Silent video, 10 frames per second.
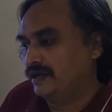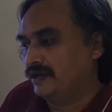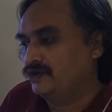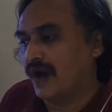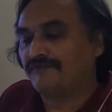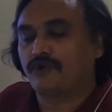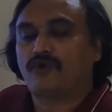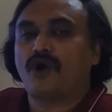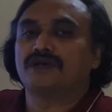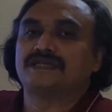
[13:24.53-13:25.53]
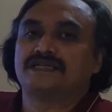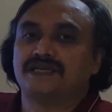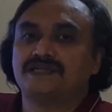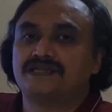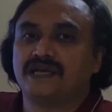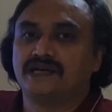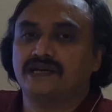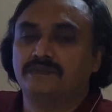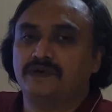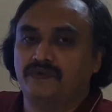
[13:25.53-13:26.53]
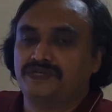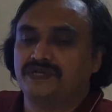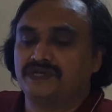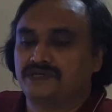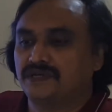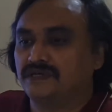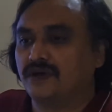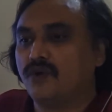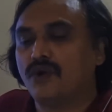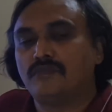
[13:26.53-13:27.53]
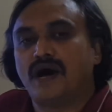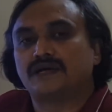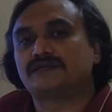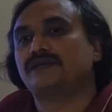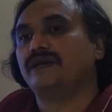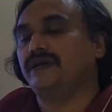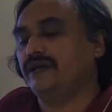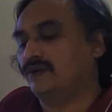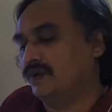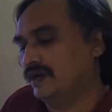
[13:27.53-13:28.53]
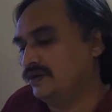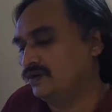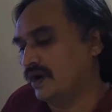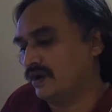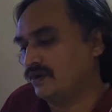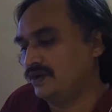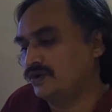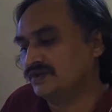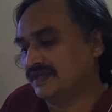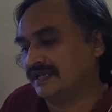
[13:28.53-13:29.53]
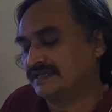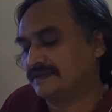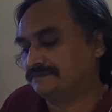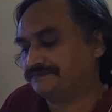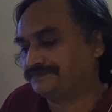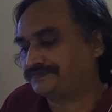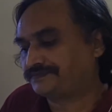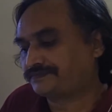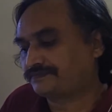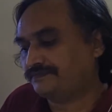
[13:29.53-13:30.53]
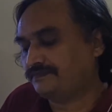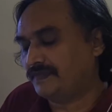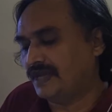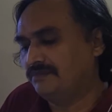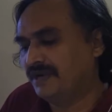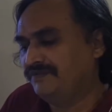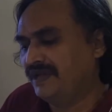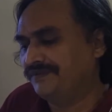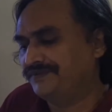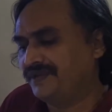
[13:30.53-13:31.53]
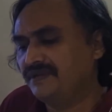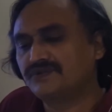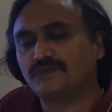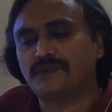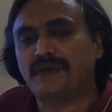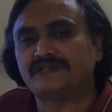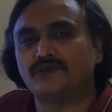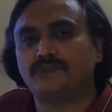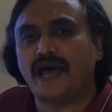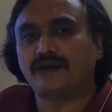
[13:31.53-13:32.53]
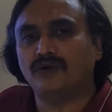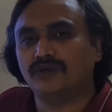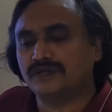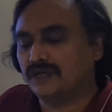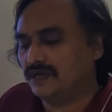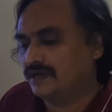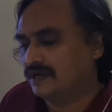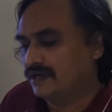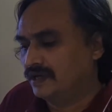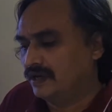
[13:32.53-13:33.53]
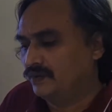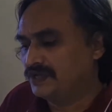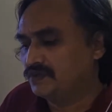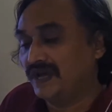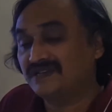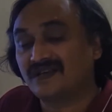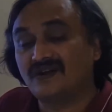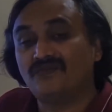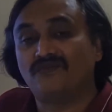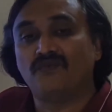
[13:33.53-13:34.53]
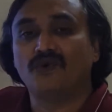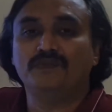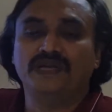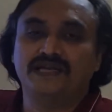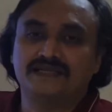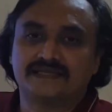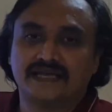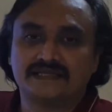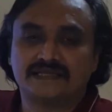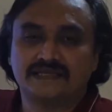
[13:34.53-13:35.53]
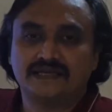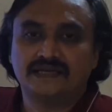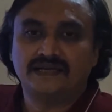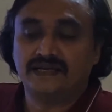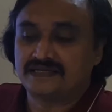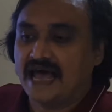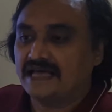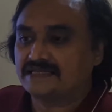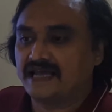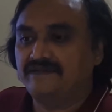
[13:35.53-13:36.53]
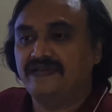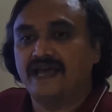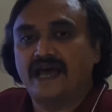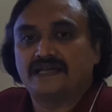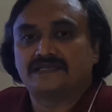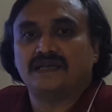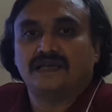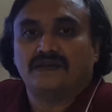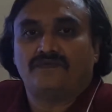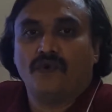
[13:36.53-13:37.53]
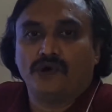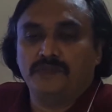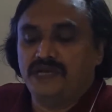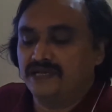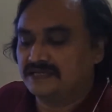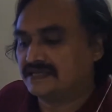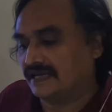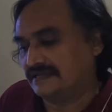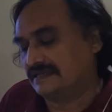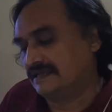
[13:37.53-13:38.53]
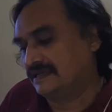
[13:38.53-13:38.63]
you have to cross that Chandrasekhar limit, which is the core mass equivalent to around 2 suns. But we have seen supermassive black hole which weighs around 4 million suns. It's as heavy as 4 million suns.